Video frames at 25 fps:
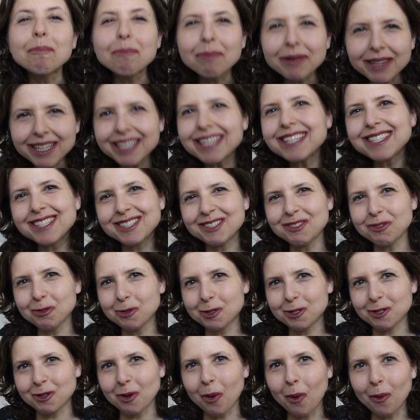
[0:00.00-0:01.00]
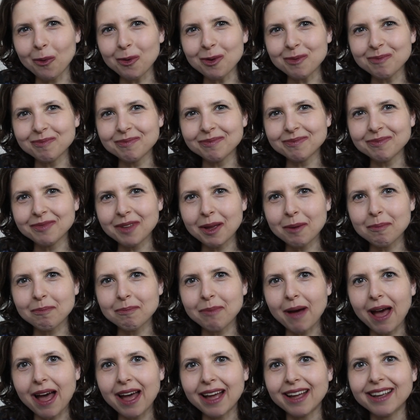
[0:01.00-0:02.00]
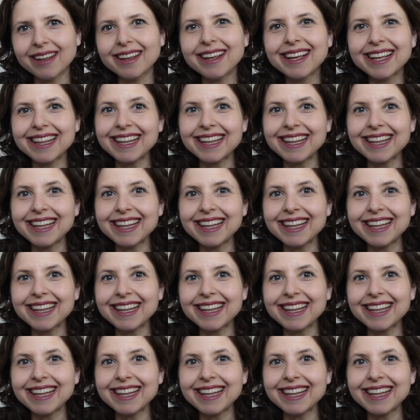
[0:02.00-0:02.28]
please do so by